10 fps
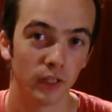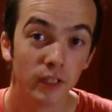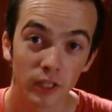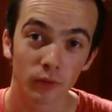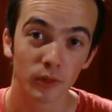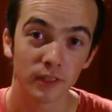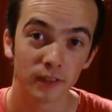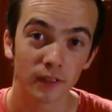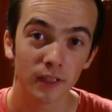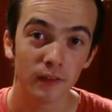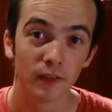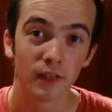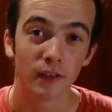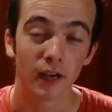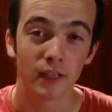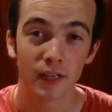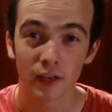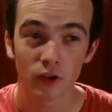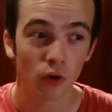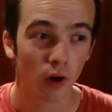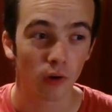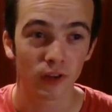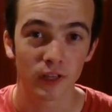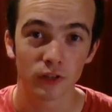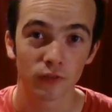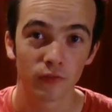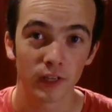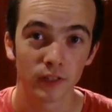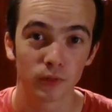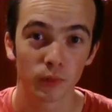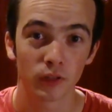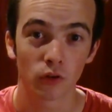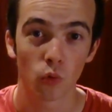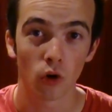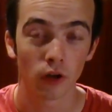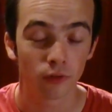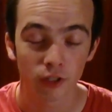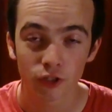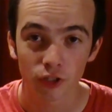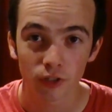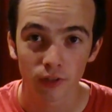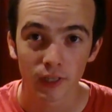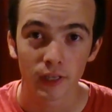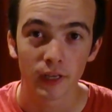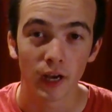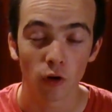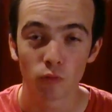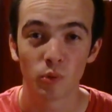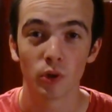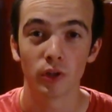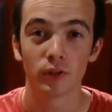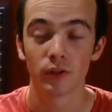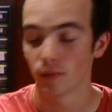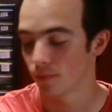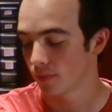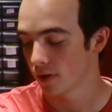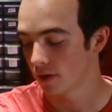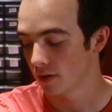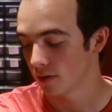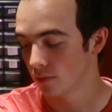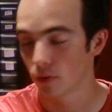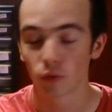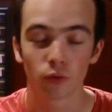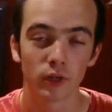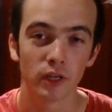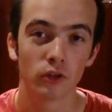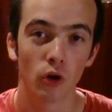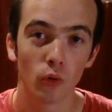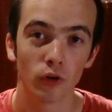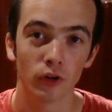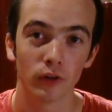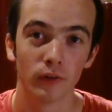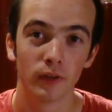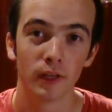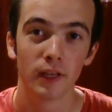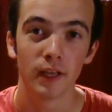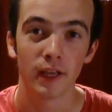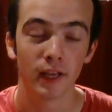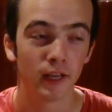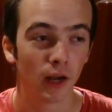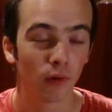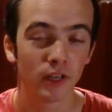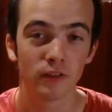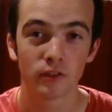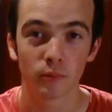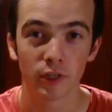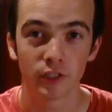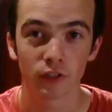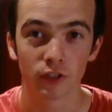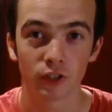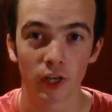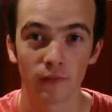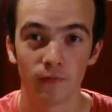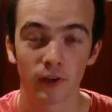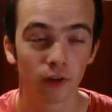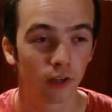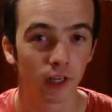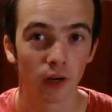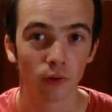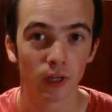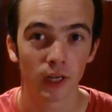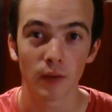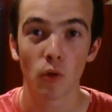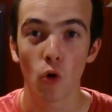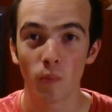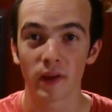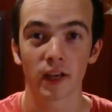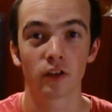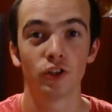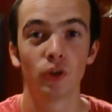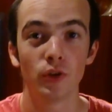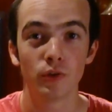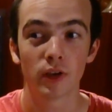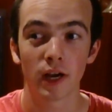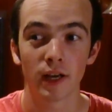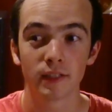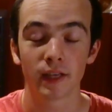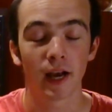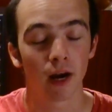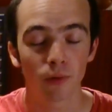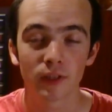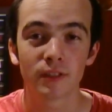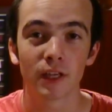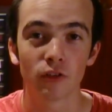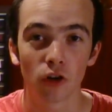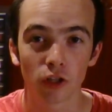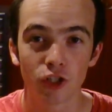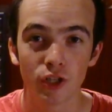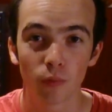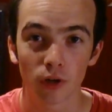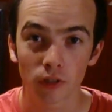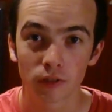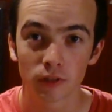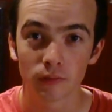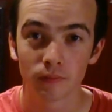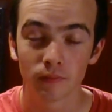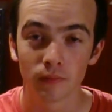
Until recently, I didn't know how to interface with a quadrature, output, rotary encoder. And now I did some research, I figured it out, and I'm hoping I could show you guys how this technology works